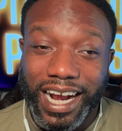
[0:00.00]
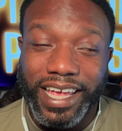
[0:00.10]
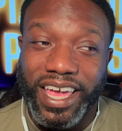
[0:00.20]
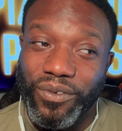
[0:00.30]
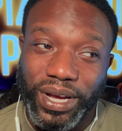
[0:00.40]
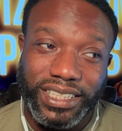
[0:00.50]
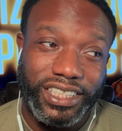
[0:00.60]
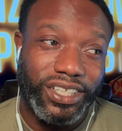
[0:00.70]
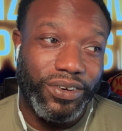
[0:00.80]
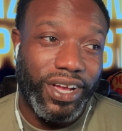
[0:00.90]
I can't wait to
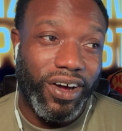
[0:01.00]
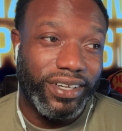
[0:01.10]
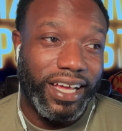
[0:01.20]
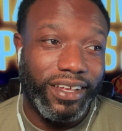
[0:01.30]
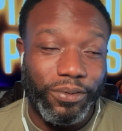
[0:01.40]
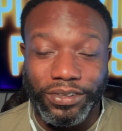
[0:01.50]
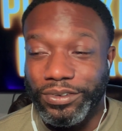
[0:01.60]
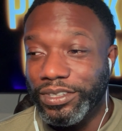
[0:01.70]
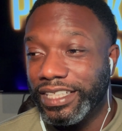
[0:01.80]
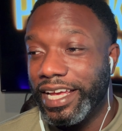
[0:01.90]
show y'all. Now that we're
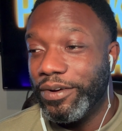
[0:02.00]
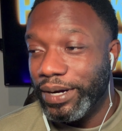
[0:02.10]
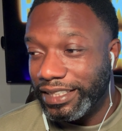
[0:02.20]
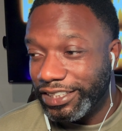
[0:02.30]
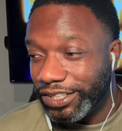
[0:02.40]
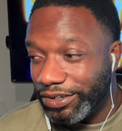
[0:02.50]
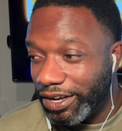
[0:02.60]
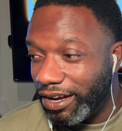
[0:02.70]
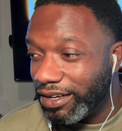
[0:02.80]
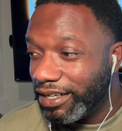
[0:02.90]
through this, I can't wait to show
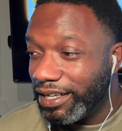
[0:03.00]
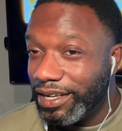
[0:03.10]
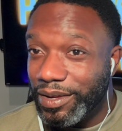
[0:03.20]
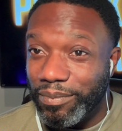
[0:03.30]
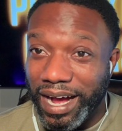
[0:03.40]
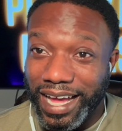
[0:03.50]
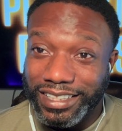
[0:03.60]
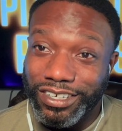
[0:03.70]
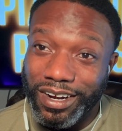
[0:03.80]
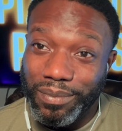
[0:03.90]
y'all my ass
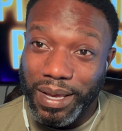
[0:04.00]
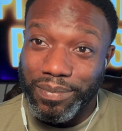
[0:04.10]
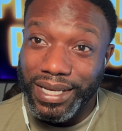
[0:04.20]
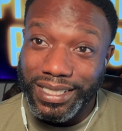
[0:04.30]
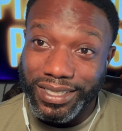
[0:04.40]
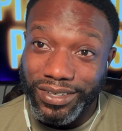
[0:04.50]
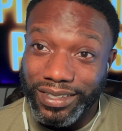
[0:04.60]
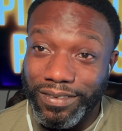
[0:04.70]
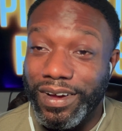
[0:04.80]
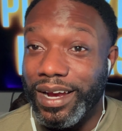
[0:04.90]
trying to make pizza on
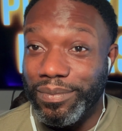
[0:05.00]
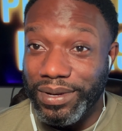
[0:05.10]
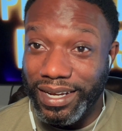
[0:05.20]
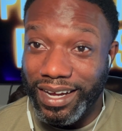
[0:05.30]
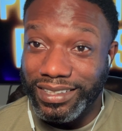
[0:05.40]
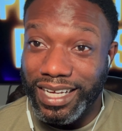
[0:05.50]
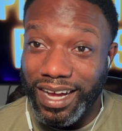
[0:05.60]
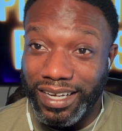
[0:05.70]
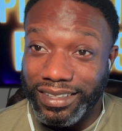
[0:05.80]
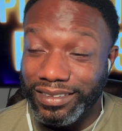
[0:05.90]
the fire pit
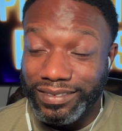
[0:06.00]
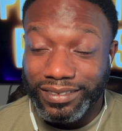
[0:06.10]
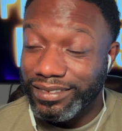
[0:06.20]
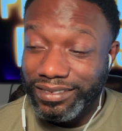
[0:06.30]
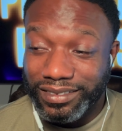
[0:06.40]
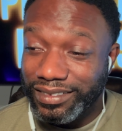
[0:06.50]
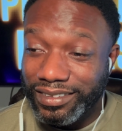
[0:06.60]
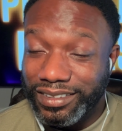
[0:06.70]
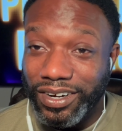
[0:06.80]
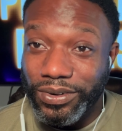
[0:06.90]
outside.
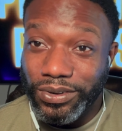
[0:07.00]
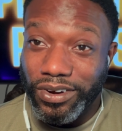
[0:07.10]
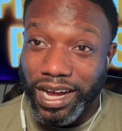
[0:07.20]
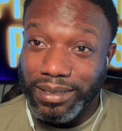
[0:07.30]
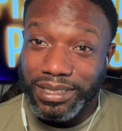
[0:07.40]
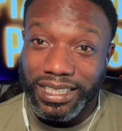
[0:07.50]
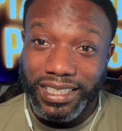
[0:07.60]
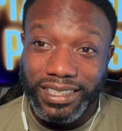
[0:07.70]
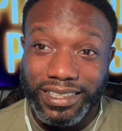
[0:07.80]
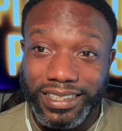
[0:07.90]
Total crime scene.